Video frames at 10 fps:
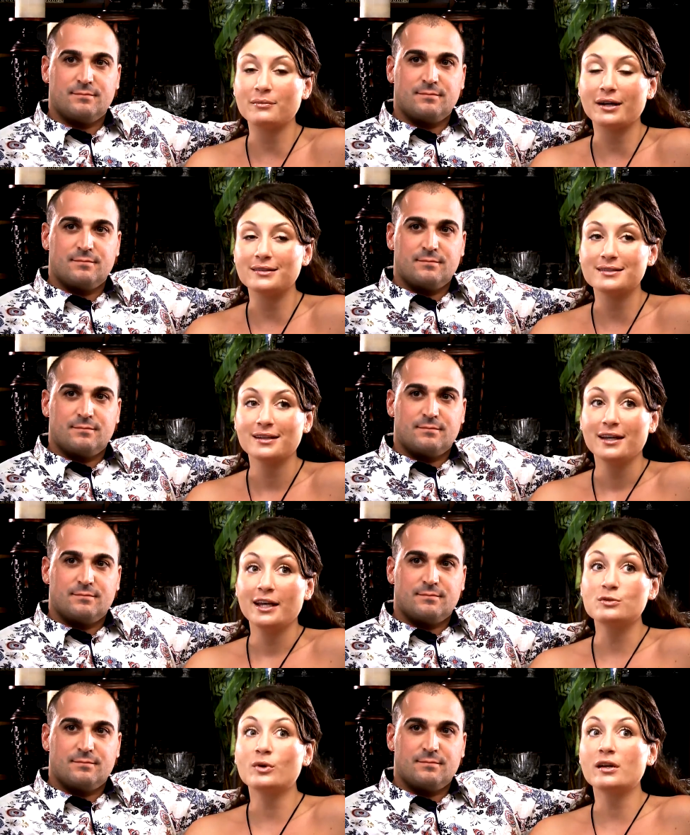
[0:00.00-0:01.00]
Speaker 1: months.
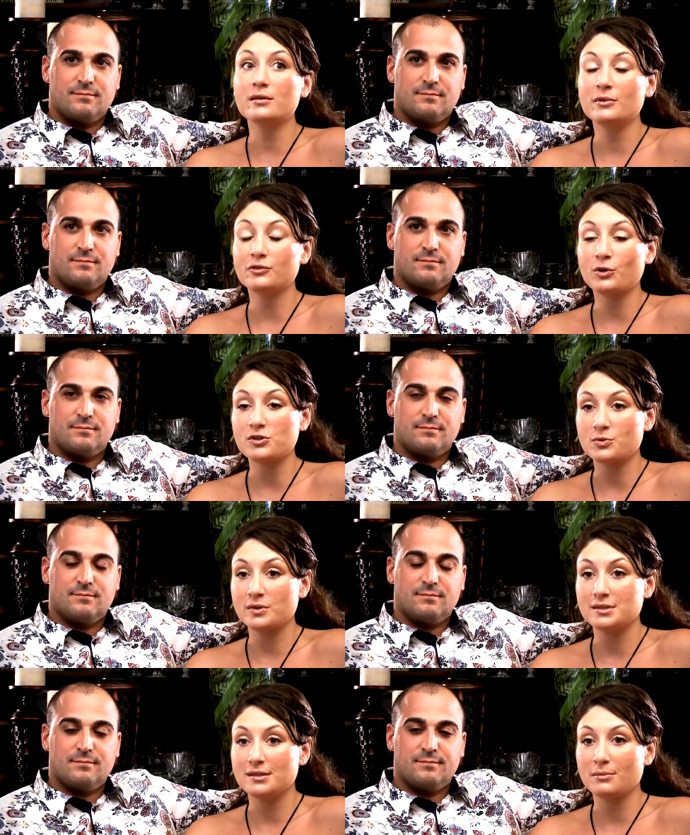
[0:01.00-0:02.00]
And one of them, of course,
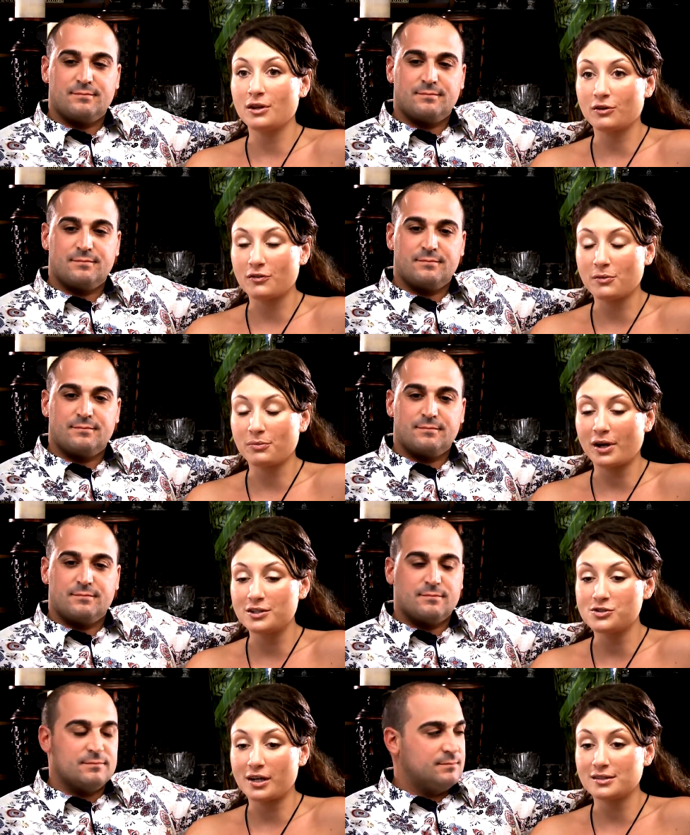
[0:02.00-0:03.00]
was the Mother of the Bride
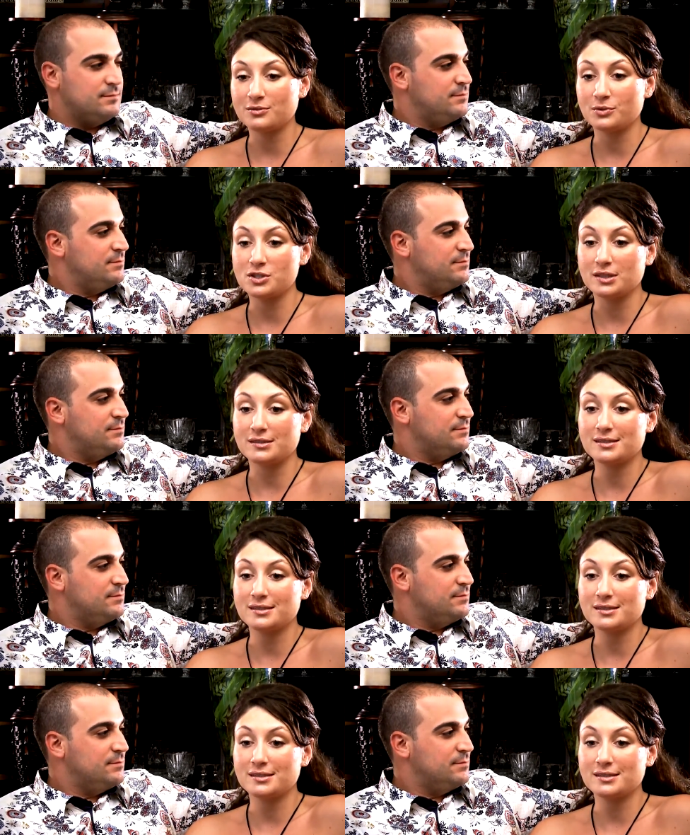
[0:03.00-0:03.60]
dress, which is